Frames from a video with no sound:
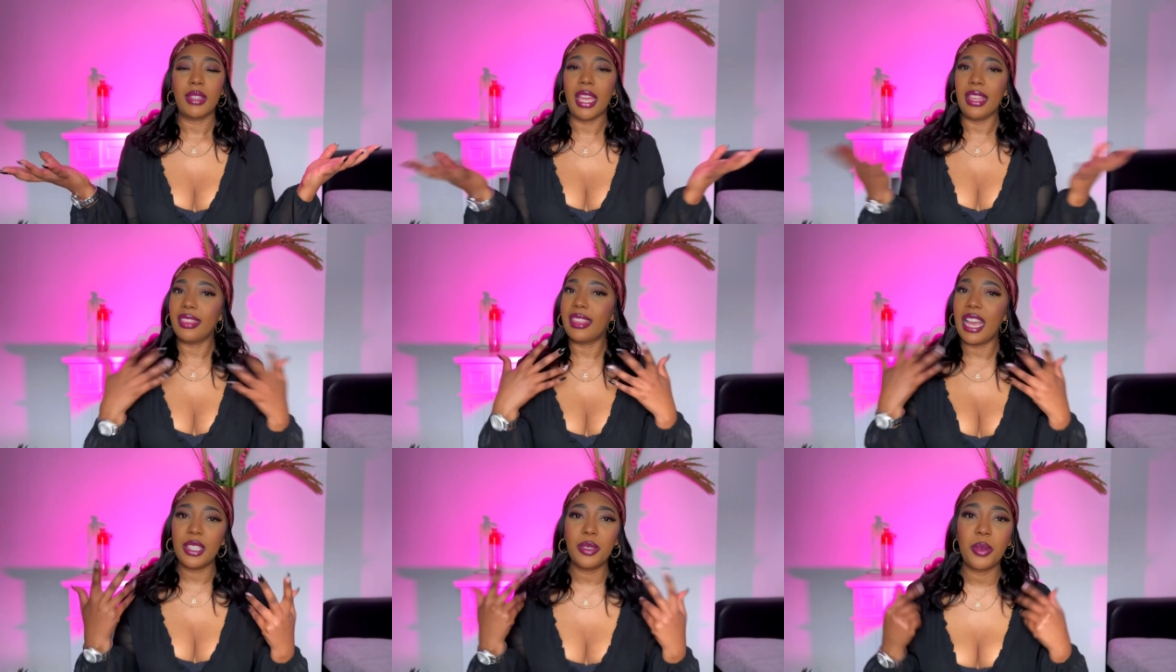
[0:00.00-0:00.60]
And
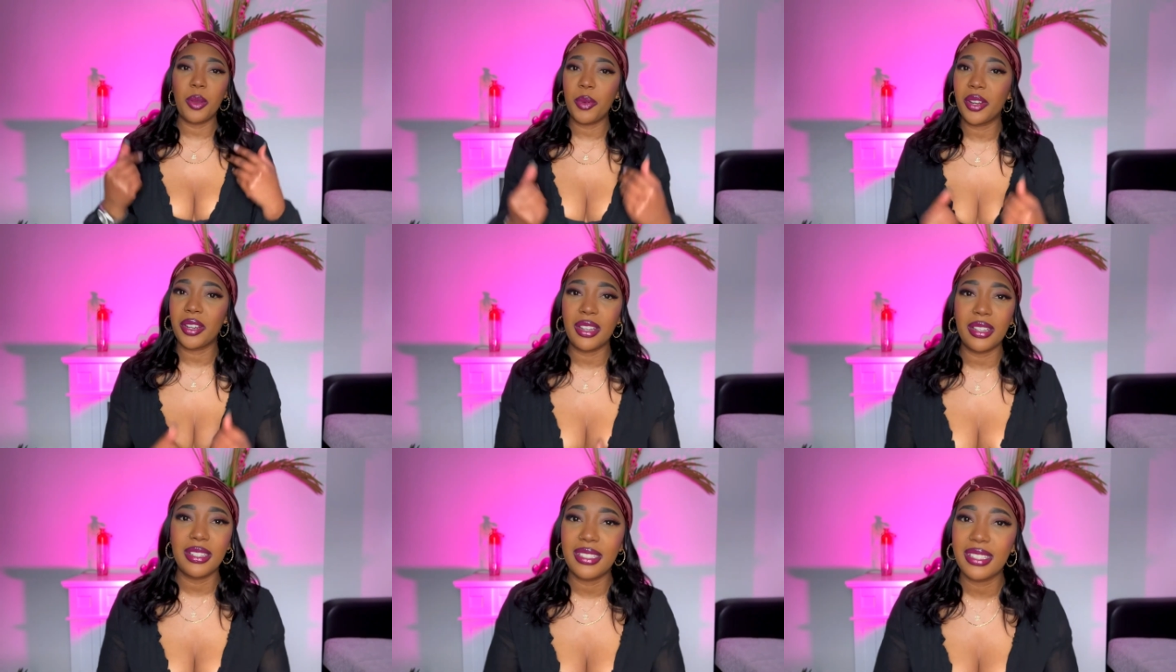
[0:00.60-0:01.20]
that's what
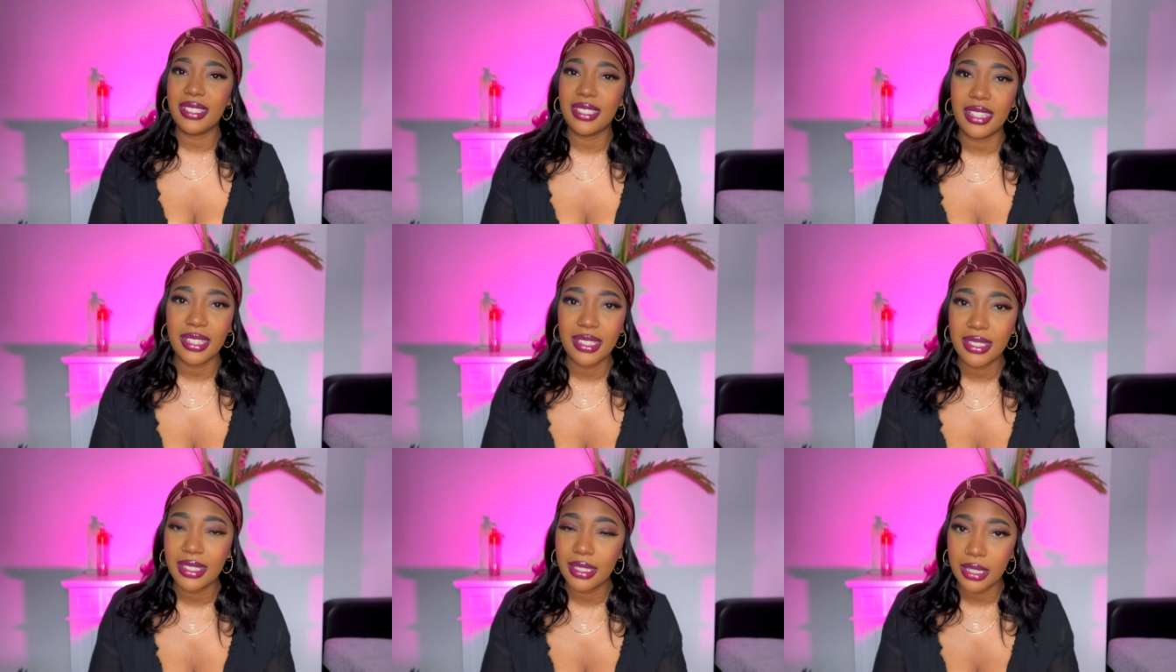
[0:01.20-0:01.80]
we're gonna
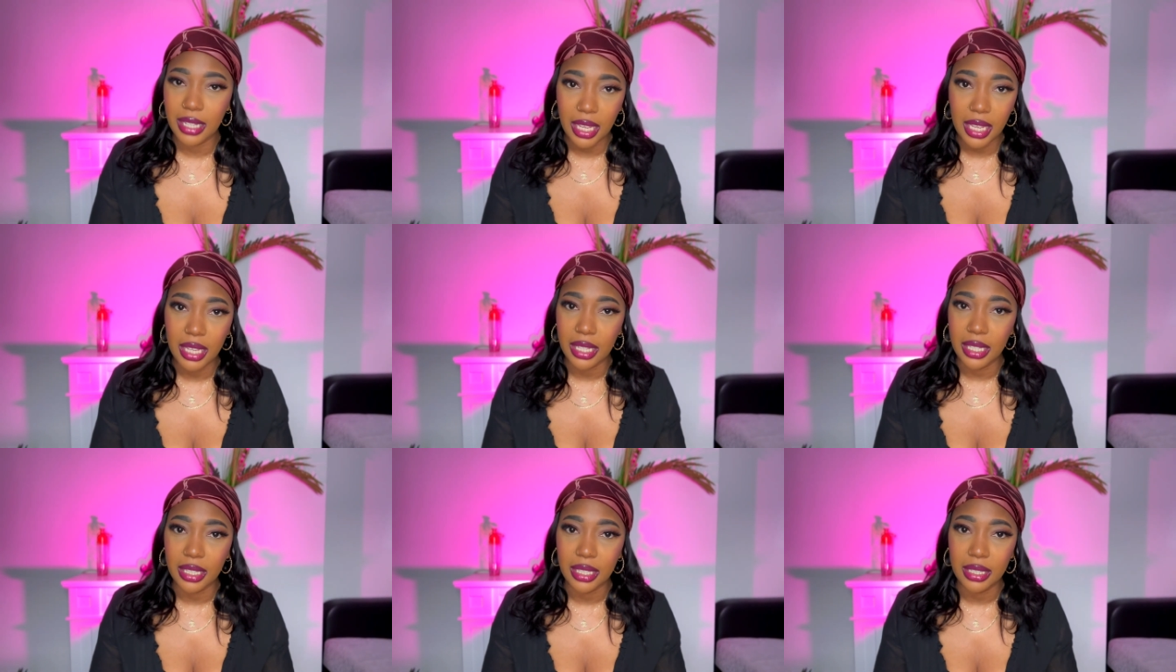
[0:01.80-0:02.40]
discuss
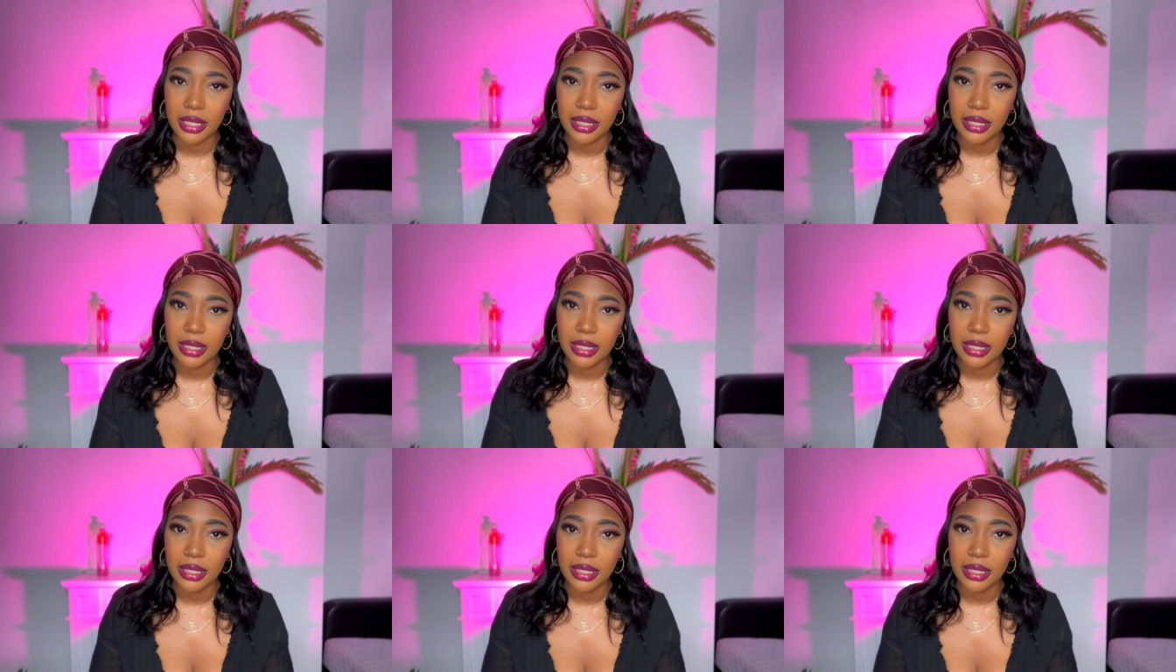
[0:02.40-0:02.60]
today